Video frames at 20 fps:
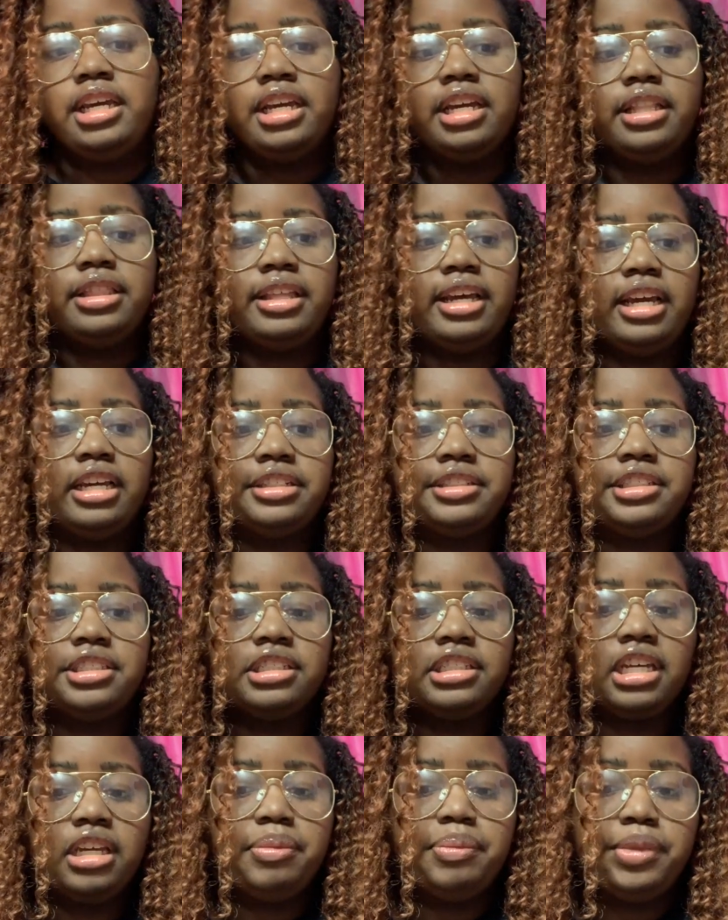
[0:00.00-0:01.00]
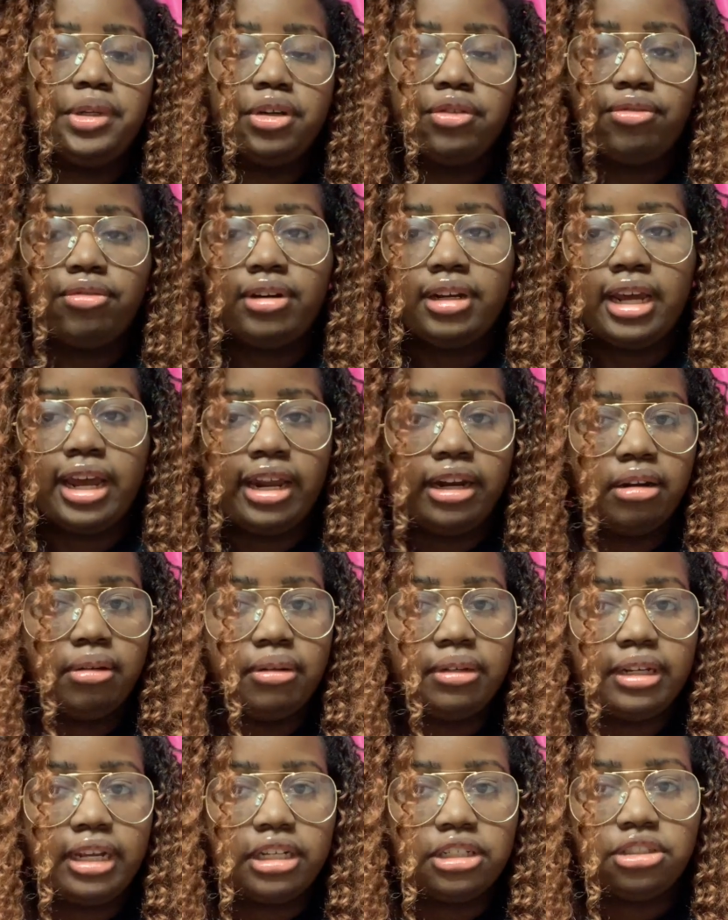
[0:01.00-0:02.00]
and that she'll give me a free item
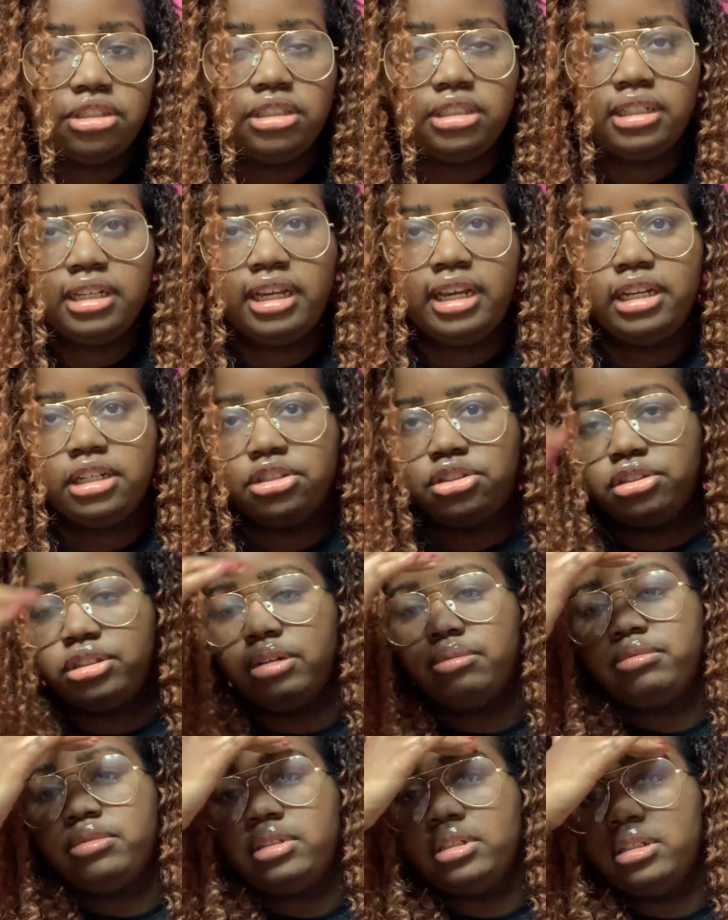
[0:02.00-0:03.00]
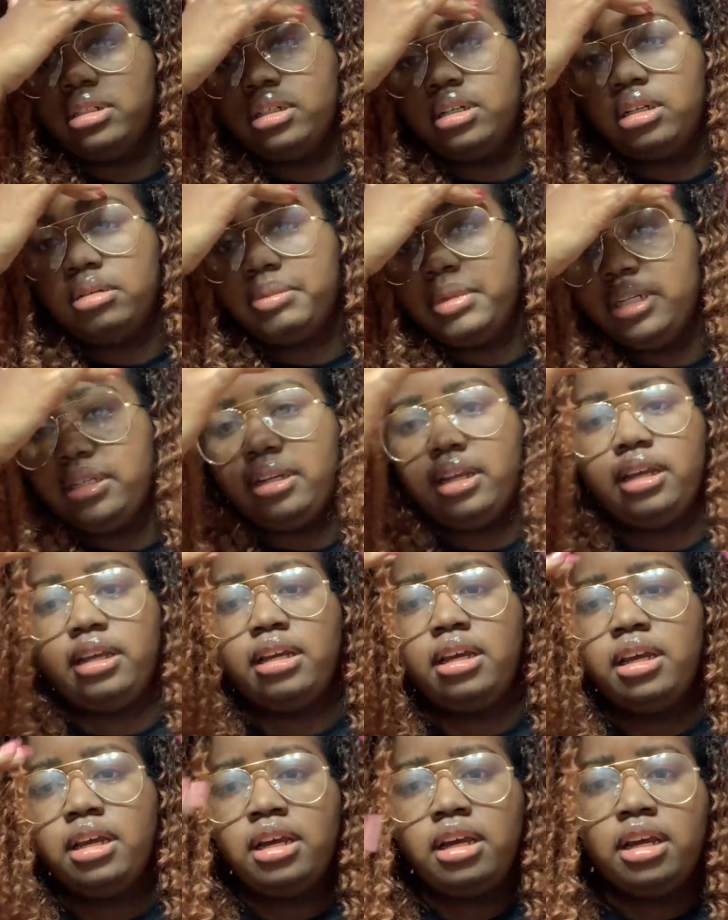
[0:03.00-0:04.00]
and that she can't ship till Monday.